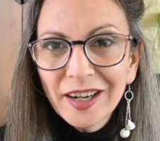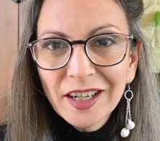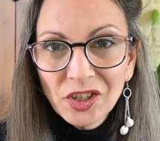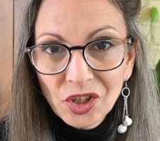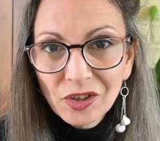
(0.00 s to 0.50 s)

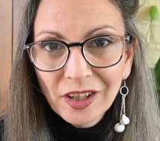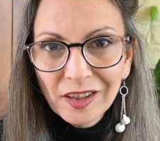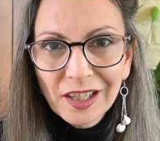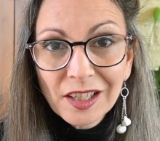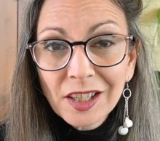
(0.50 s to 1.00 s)
and do the
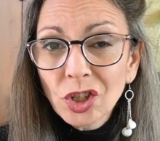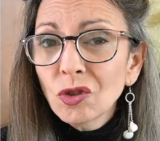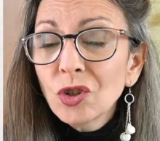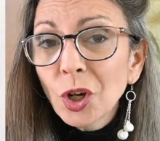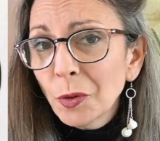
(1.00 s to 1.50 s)
things that you
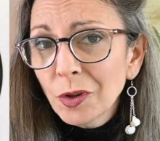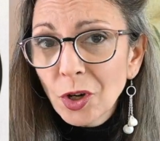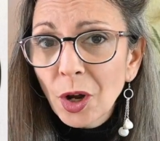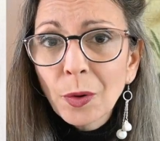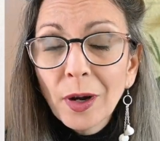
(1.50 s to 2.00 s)
don't
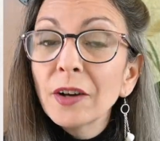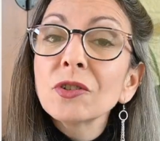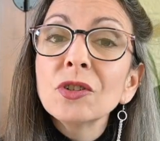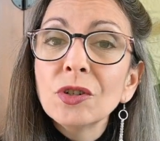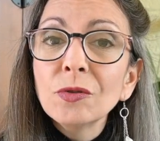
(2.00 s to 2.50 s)
know how
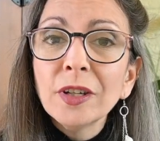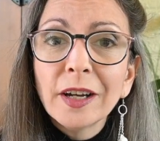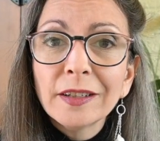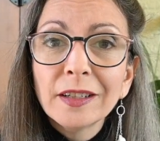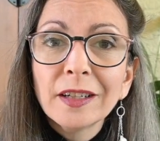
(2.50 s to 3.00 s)
to do yet.